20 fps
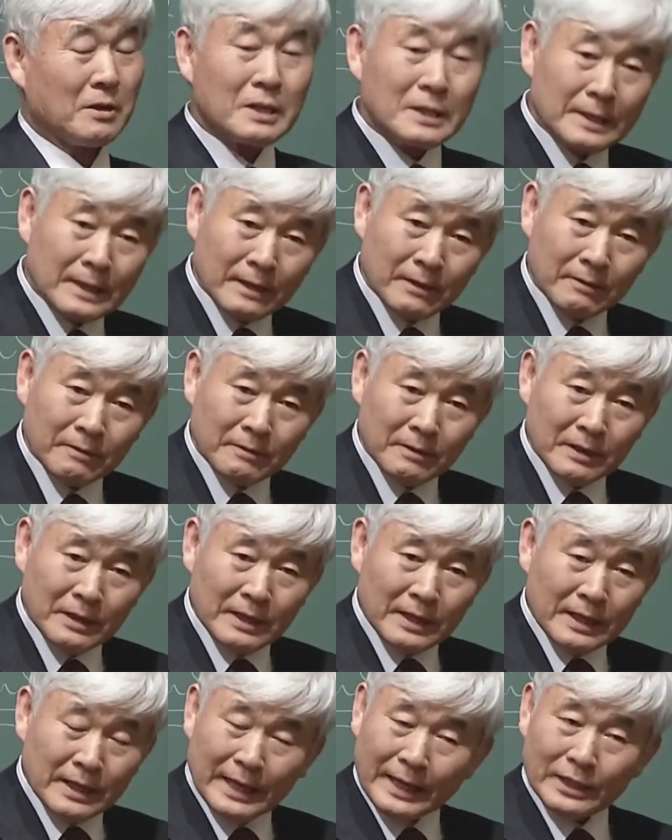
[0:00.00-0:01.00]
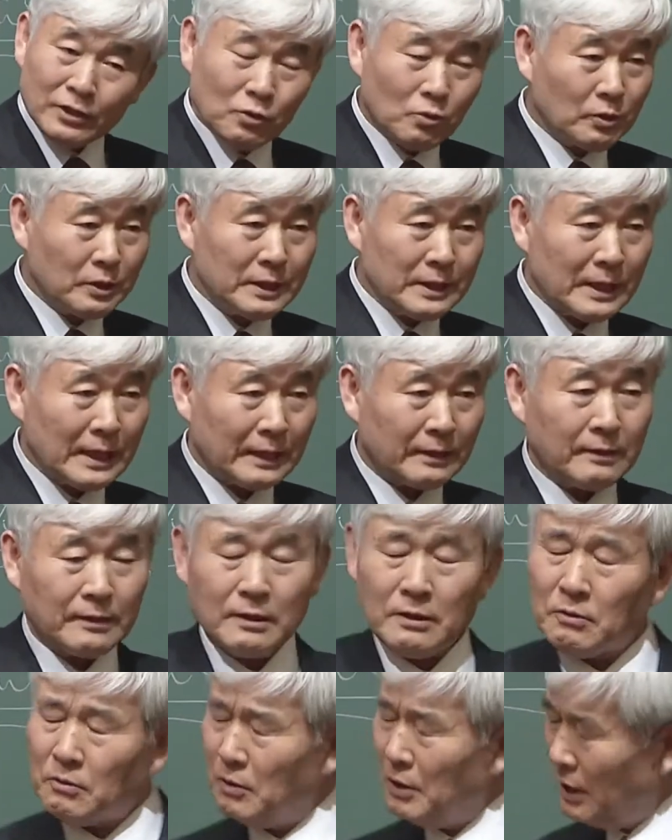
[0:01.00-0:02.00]
How can it have value without
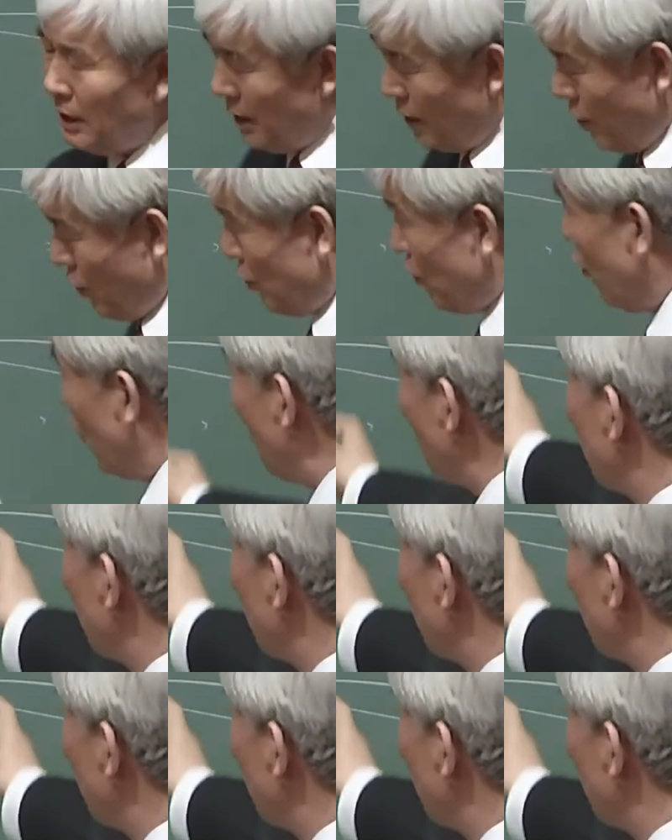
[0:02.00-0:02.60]
any quality?